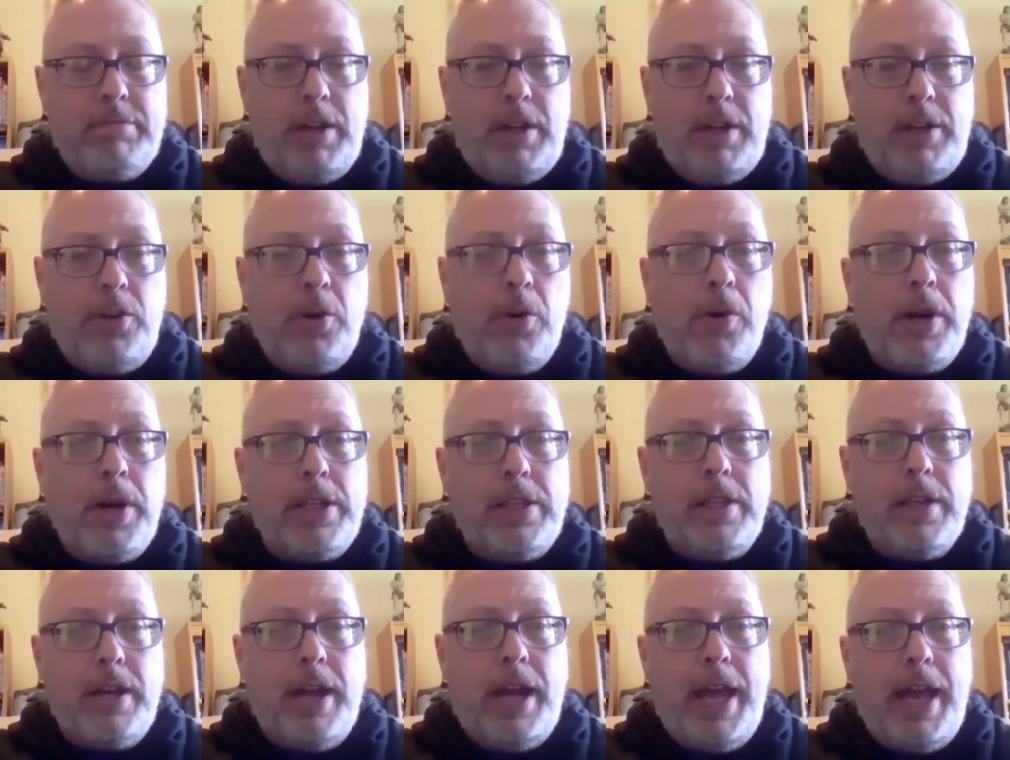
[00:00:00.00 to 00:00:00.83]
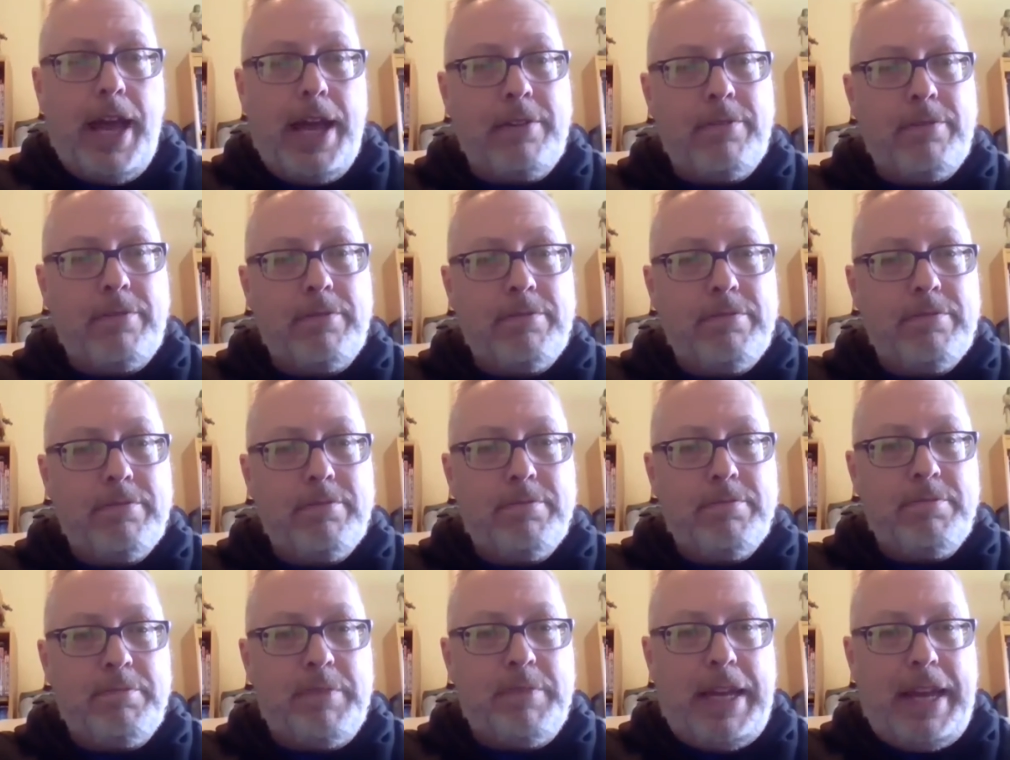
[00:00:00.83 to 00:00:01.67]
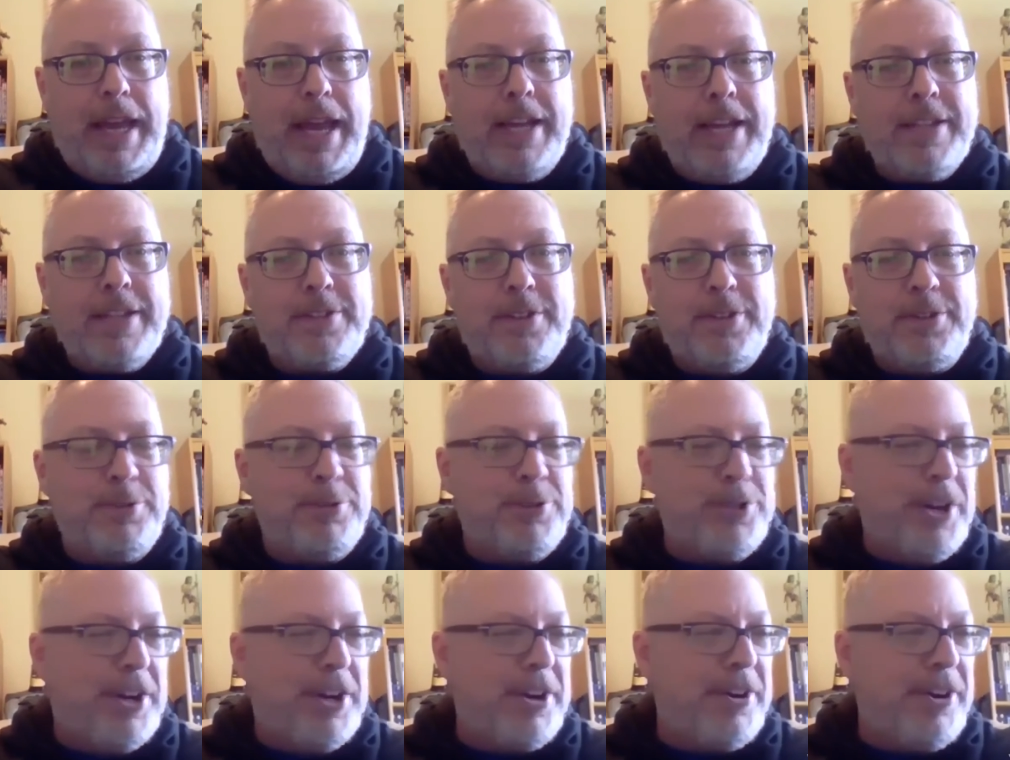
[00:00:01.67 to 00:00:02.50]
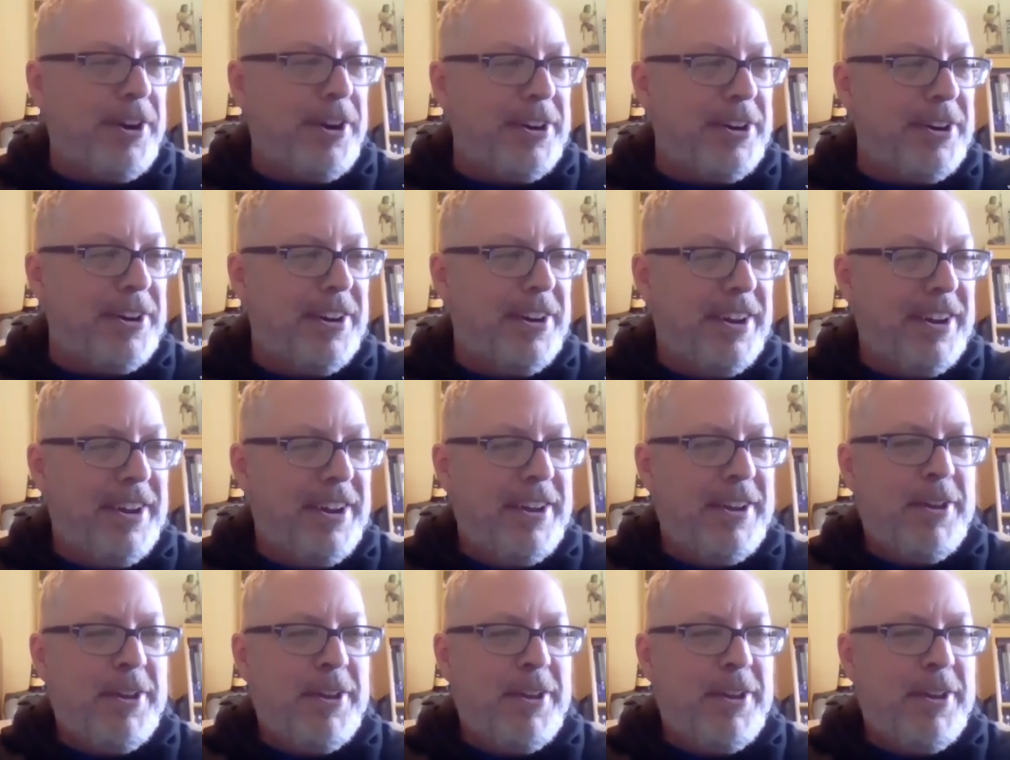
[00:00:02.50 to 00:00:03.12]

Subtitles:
annoyed that I hadn't been asked to do John Carter.